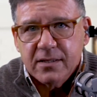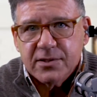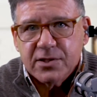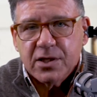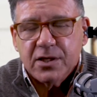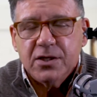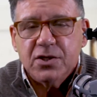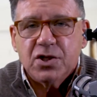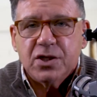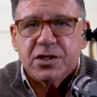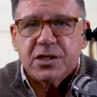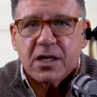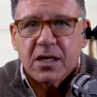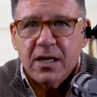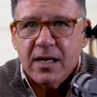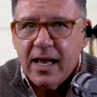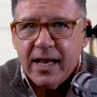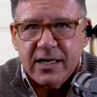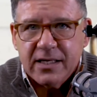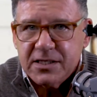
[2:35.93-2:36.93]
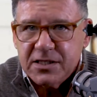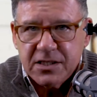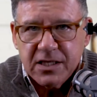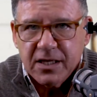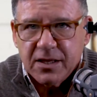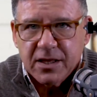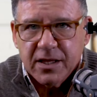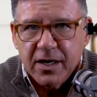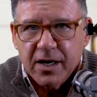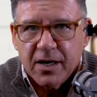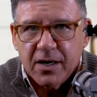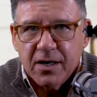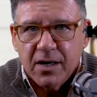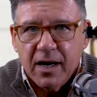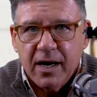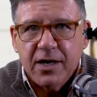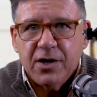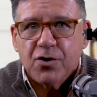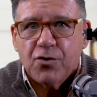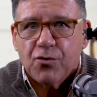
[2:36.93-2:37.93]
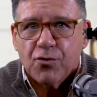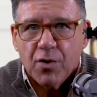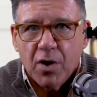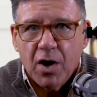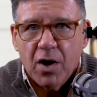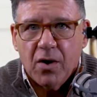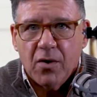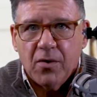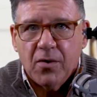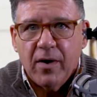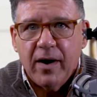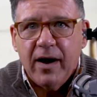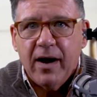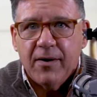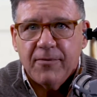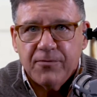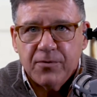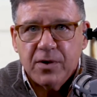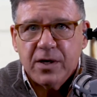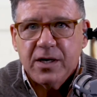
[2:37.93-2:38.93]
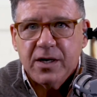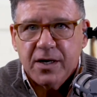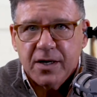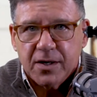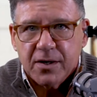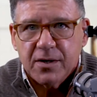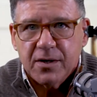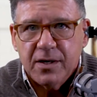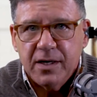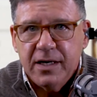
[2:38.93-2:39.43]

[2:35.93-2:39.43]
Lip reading: So you just let it sit there and grow every year.